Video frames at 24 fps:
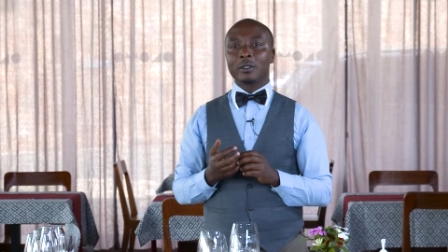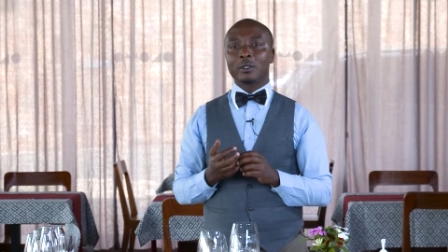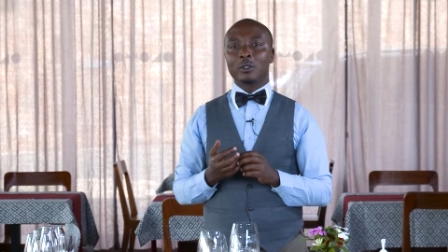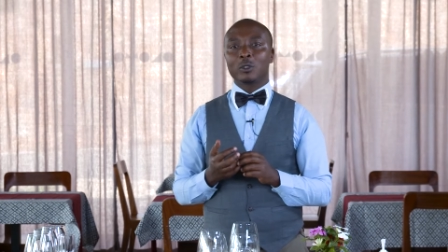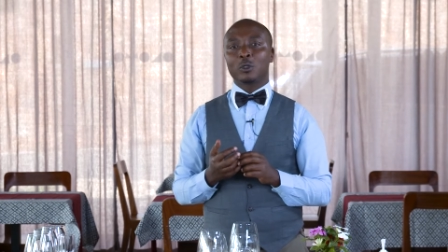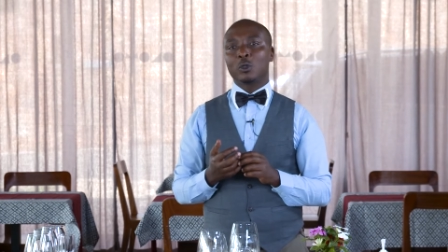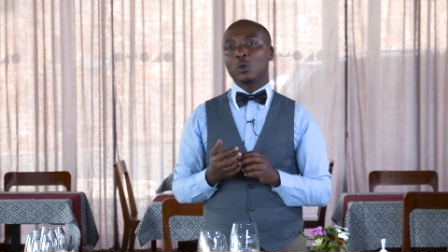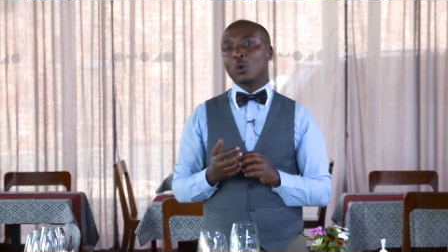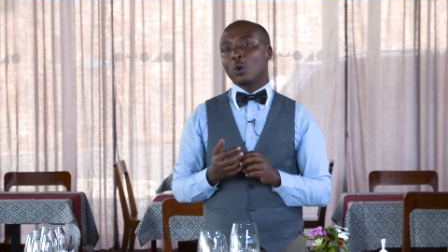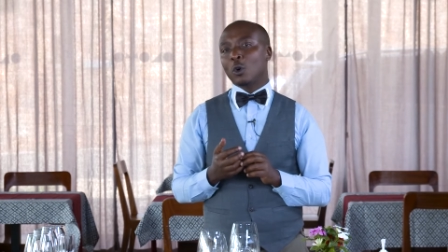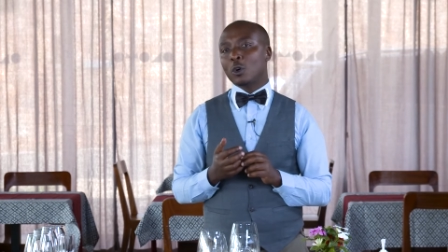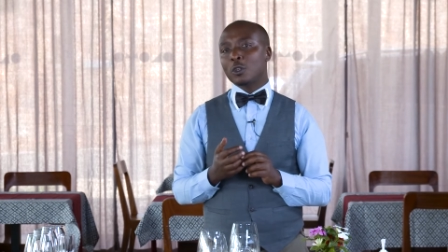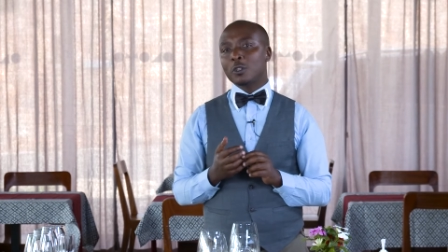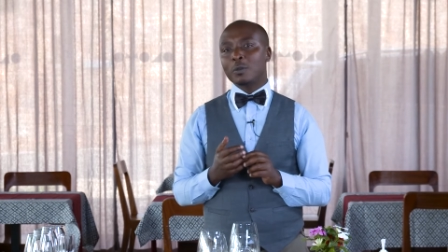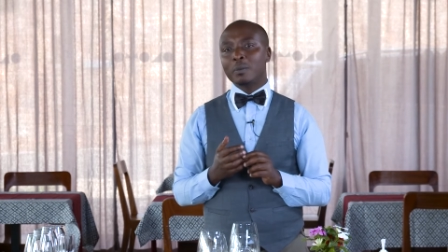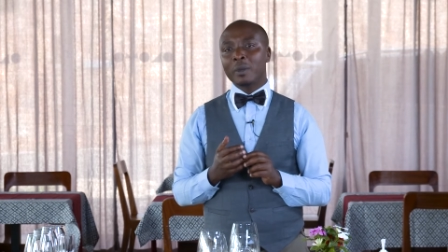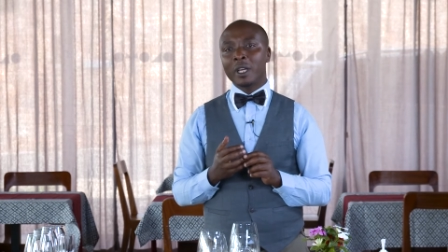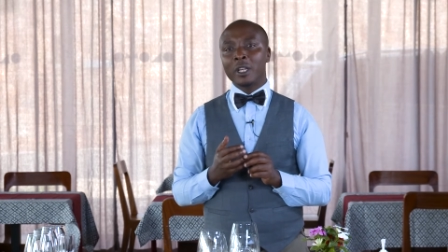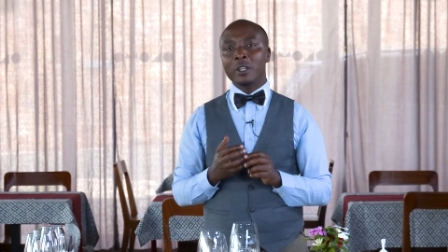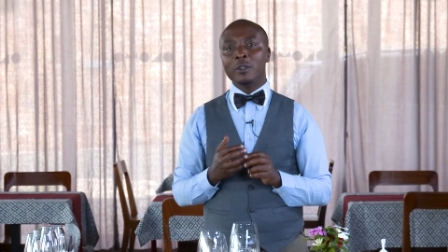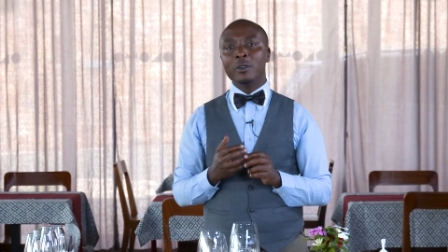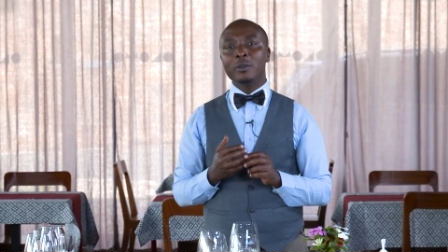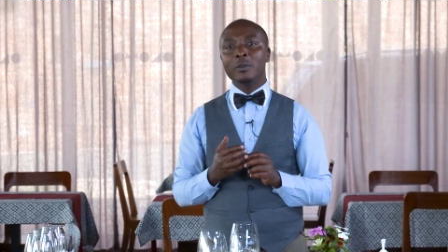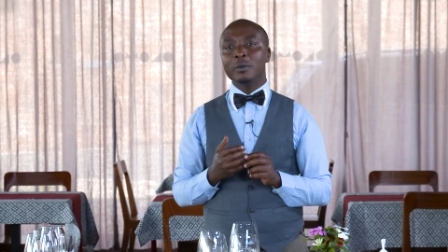2-course
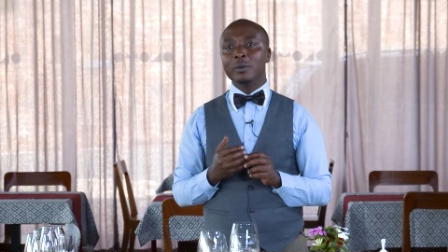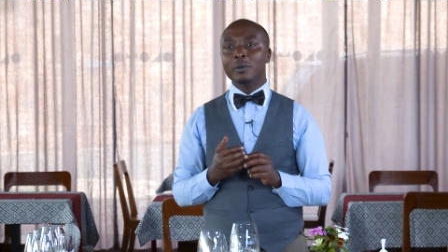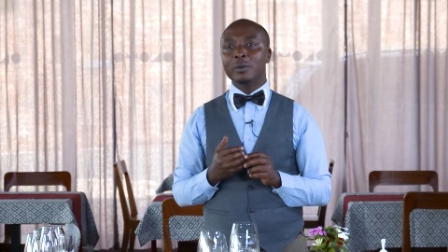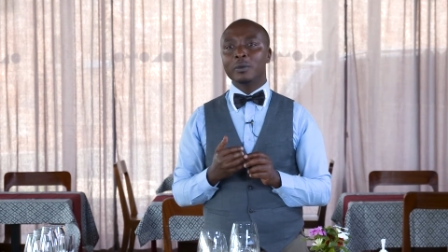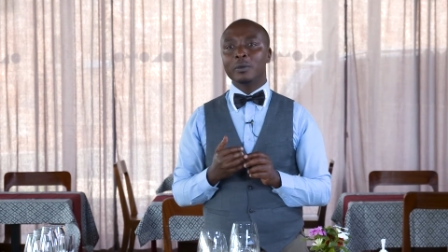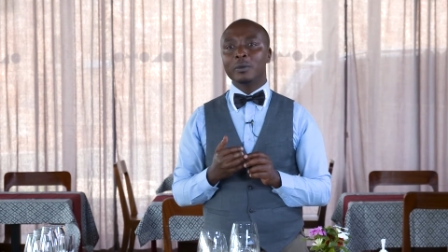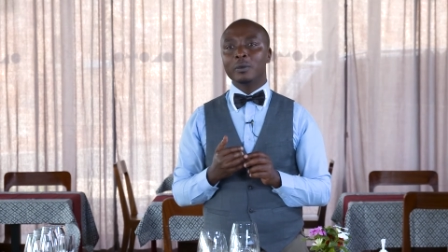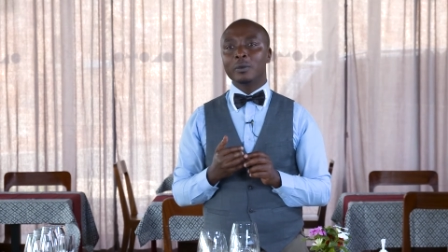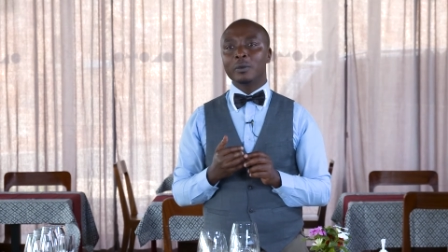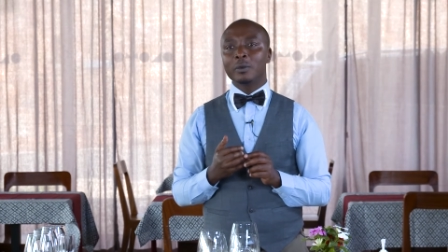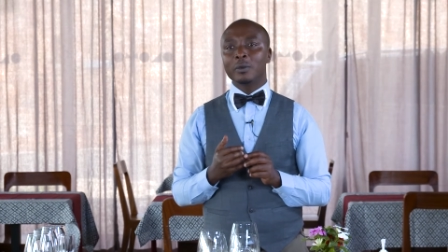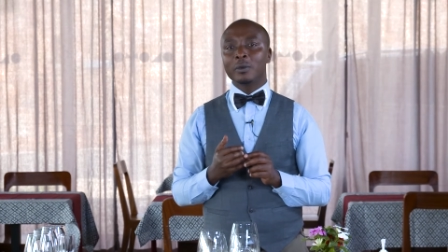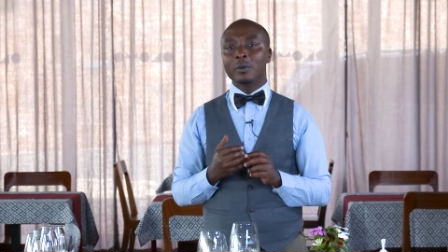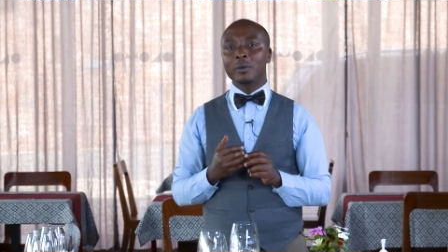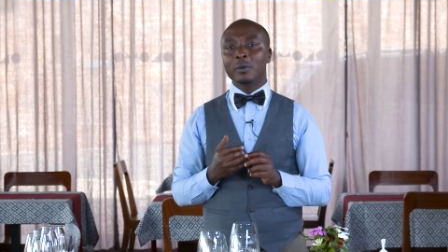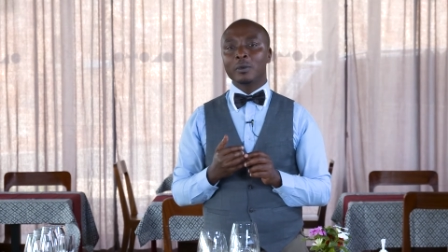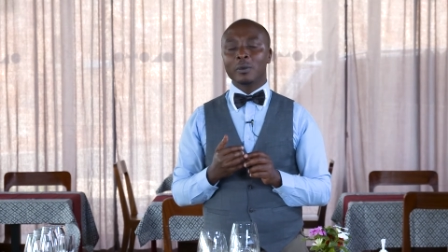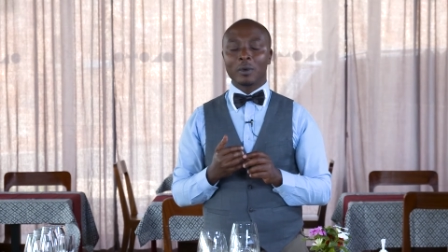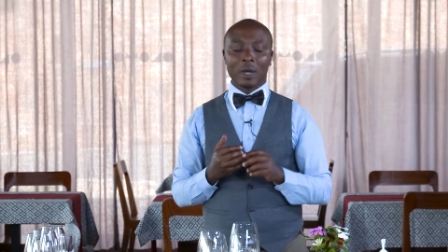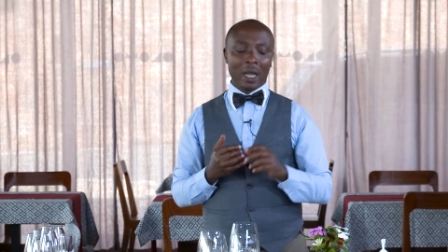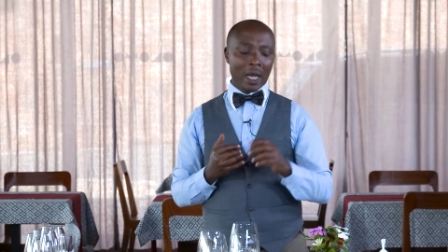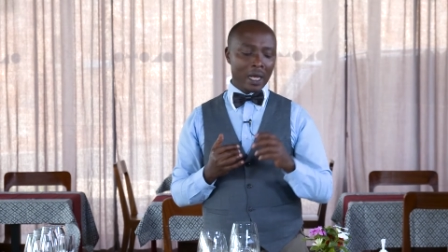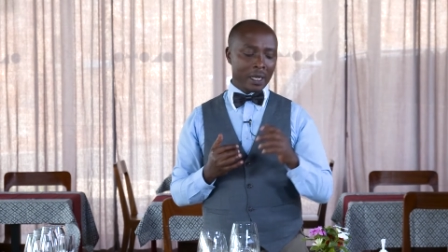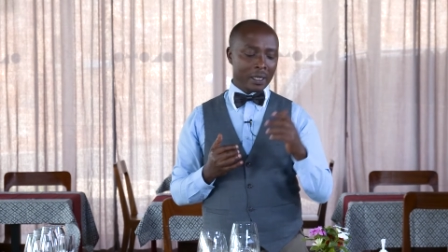menu,
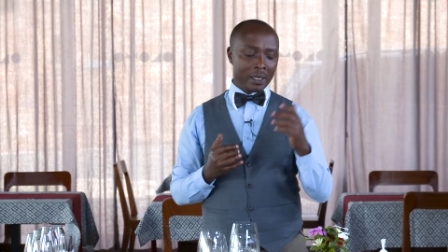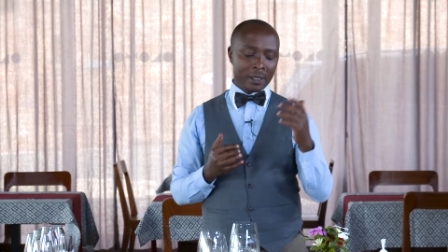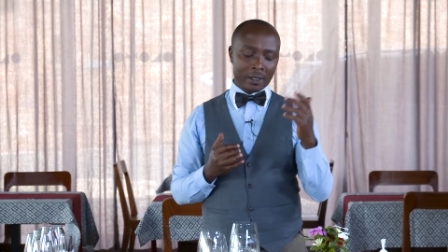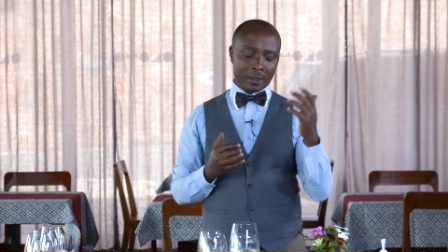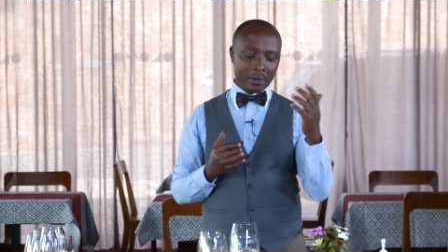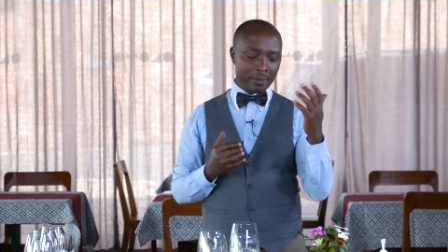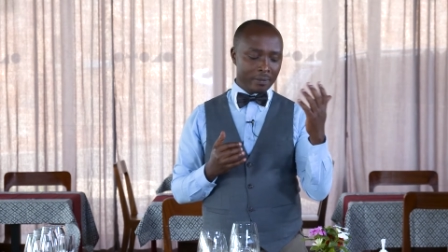like